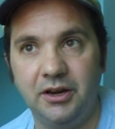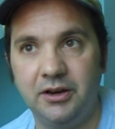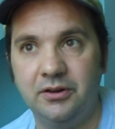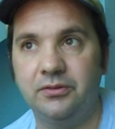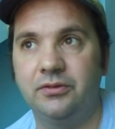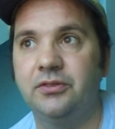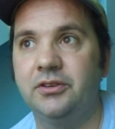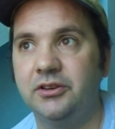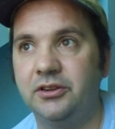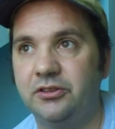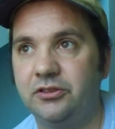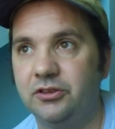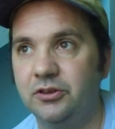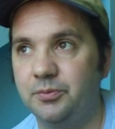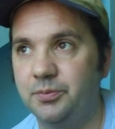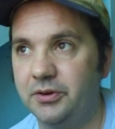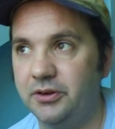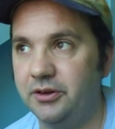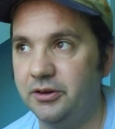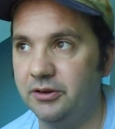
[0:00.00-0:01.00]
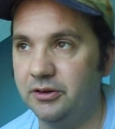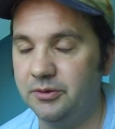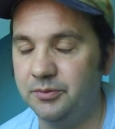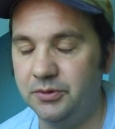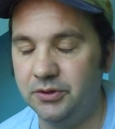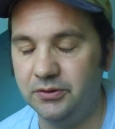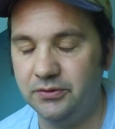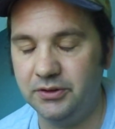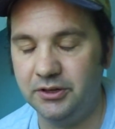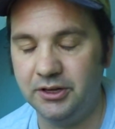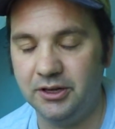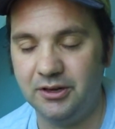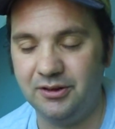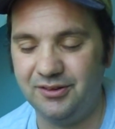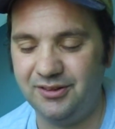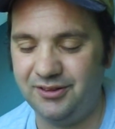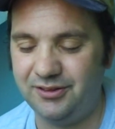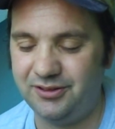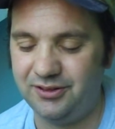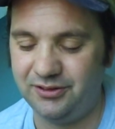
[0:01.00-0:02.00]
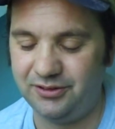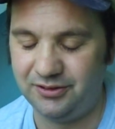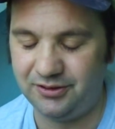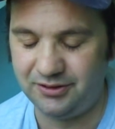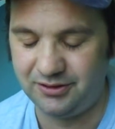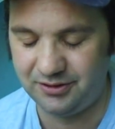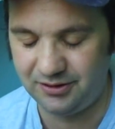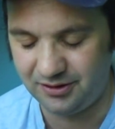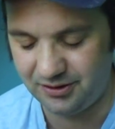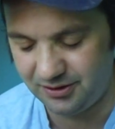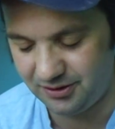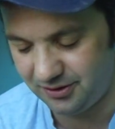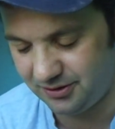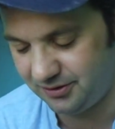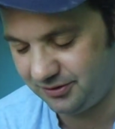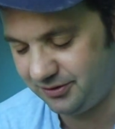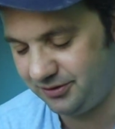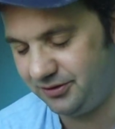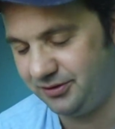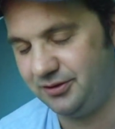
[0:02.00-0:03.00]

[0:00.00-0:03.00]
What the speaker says: every superhero movie now, and it's just, God,